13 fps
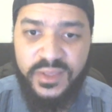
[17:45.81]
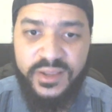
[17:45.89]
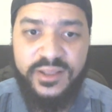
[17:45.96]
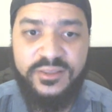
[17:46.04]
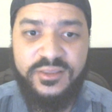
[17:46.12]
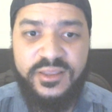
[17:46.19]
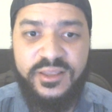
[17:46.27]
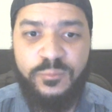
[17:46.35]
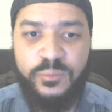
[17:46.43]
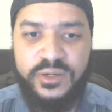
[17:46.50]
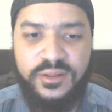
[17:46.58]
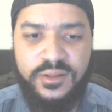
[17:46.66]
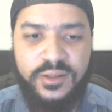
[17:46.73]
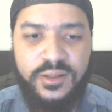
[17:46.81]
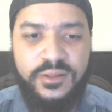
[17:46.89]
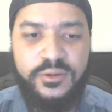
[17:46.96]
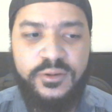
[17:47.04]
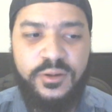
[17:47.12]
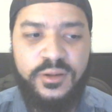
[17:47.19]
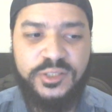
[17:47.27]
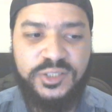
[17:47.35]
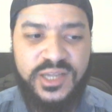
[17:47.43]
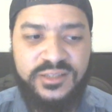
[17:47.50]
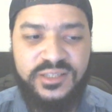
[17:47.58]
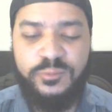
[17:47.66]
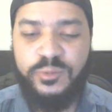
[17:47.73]
And then when
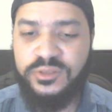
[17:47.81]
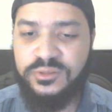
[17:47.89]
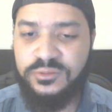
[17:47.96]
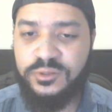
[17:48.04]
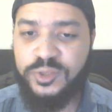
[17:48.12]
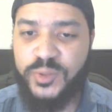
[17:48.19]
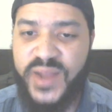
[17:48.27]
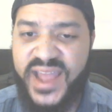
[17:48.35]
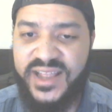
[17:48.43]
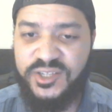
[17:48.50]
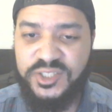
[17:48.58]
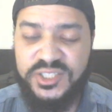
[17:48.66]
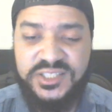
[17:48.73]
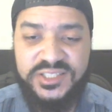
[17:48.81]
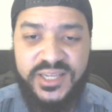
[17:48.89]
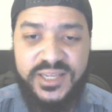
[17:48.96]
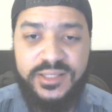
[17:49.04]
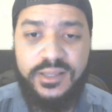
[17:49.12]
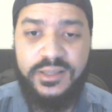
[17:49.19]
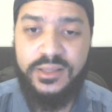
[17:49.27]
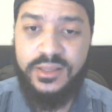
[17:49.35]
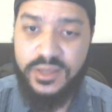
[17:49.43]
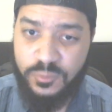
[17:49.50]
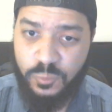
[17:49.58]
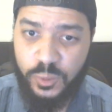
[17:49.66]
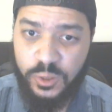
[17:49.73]
Ashanti was on the track and she said the
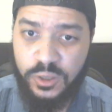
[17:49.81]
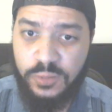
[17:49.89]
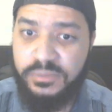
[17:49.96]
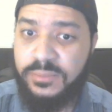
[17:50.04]
N-word,